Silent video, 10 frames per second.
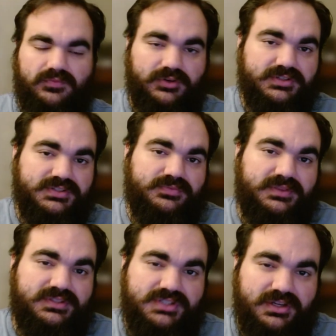First,
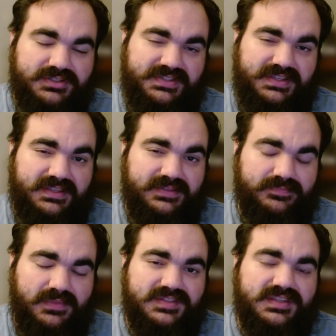with GRC,
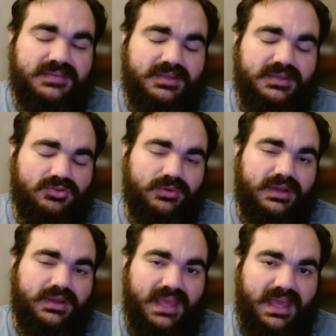this can be a
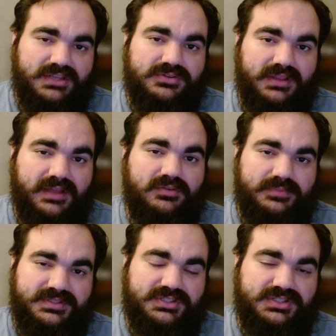great entry level
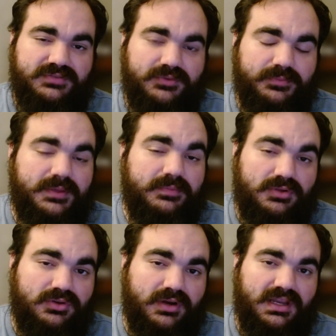position for people
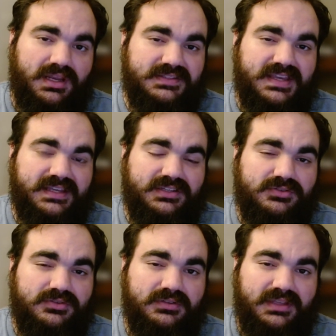who are non
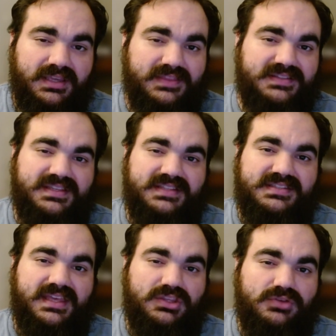technical in the
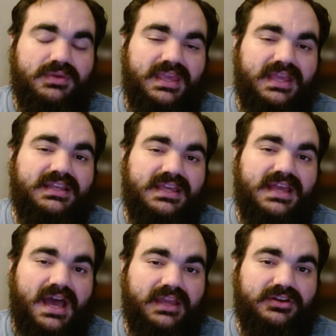sense that you can
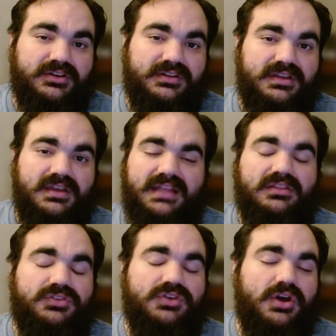get hired
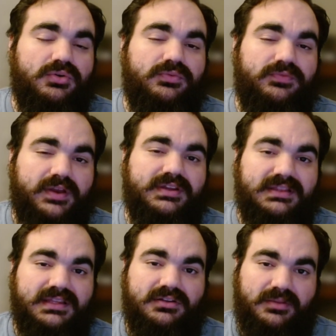and know very
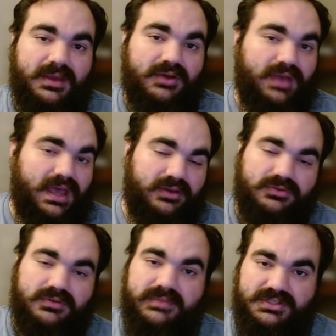little about how
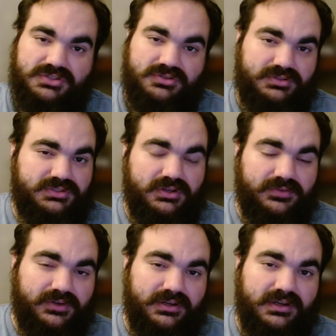to administer a
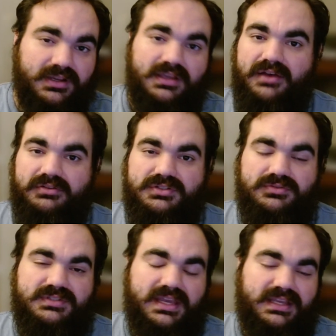server, how
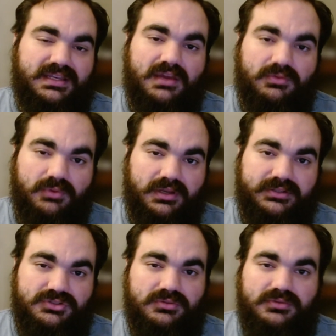to tighten network
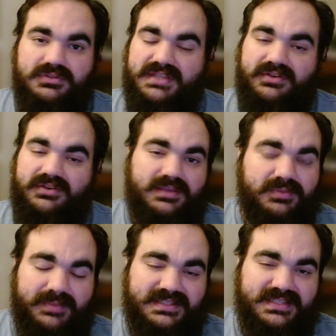controls, how to
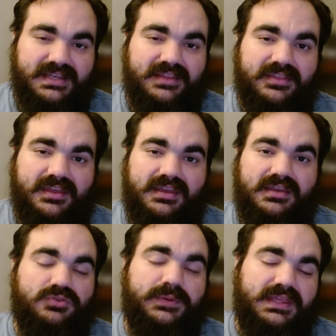implement anything.
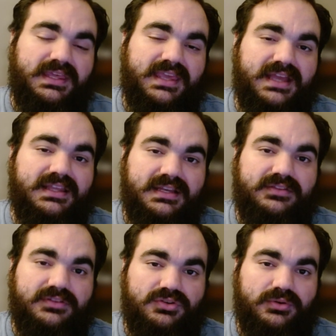You really can get
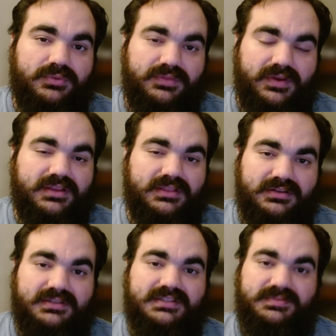in the door with very
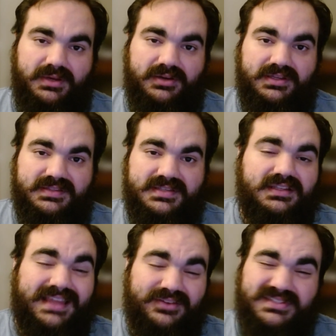little experience. The
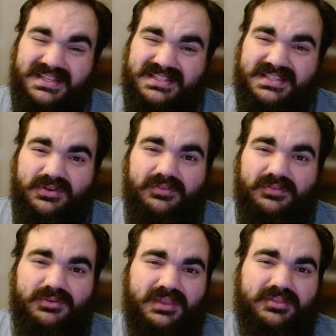downsides,
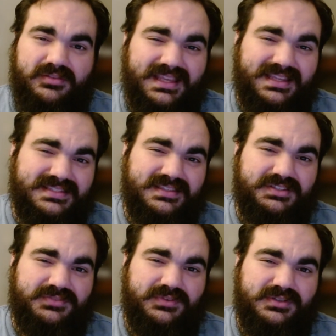however, with getting into
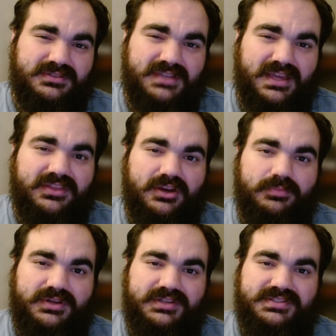this field, I think are
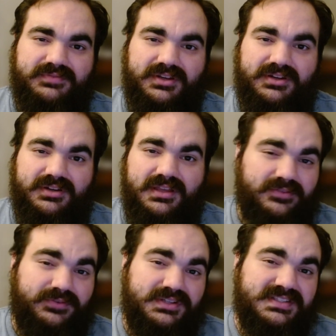pretty severe. The
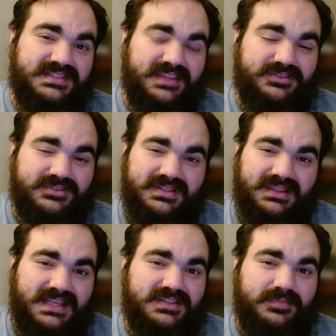first is that there's
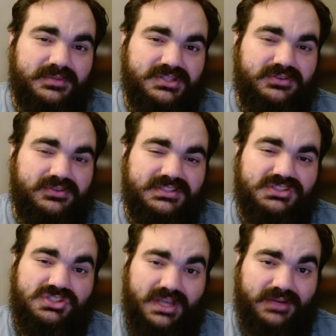less
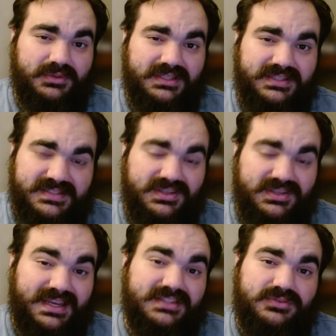opportunities generally to
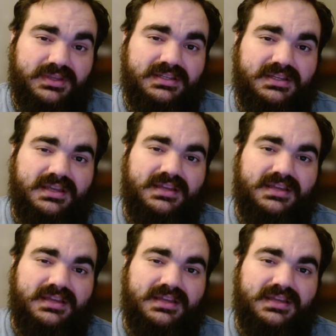get into it.